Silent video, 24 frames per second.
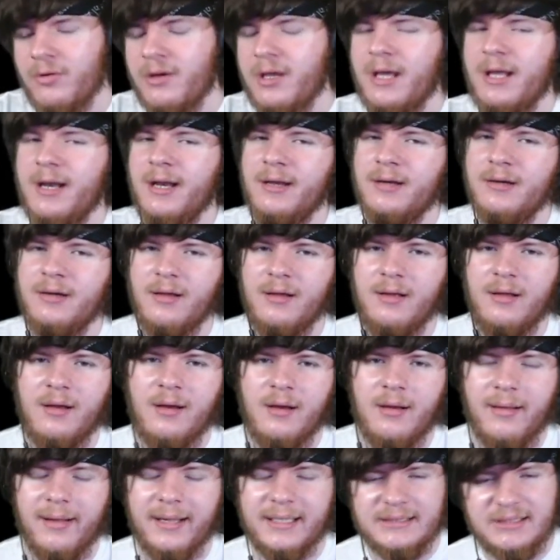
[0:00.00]
get it.
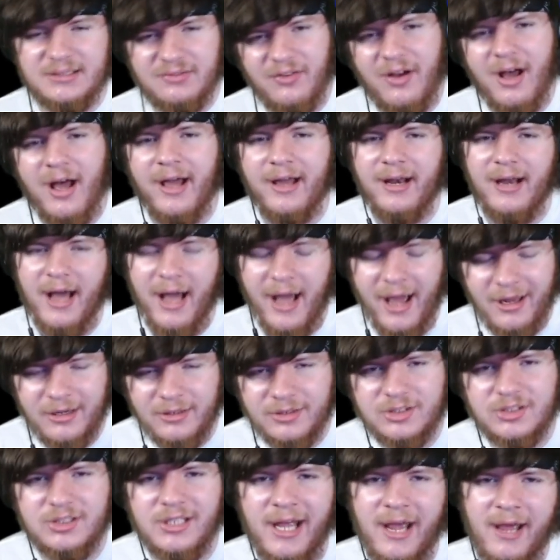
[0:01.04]
It's fine. I
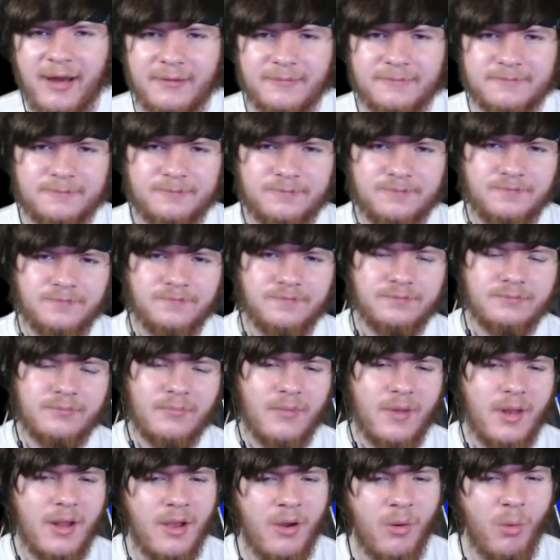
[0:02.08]
understand.
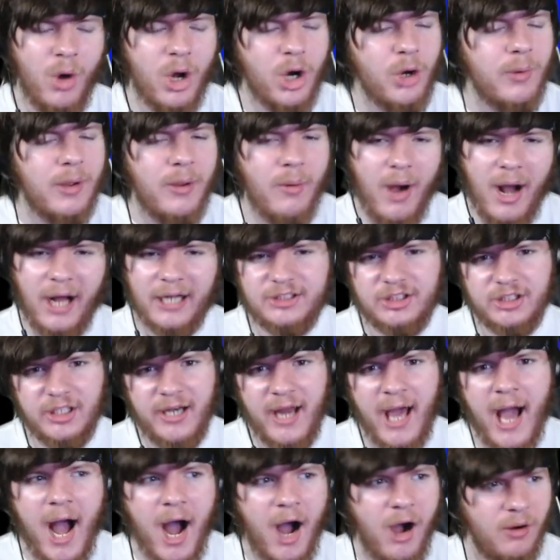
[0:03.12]
What are we watching
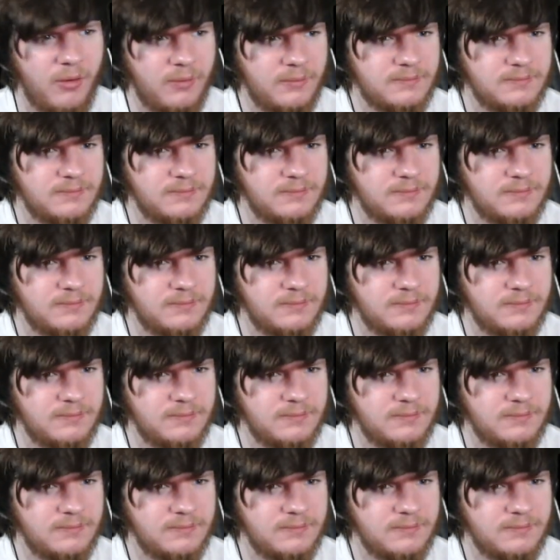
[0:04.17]
now?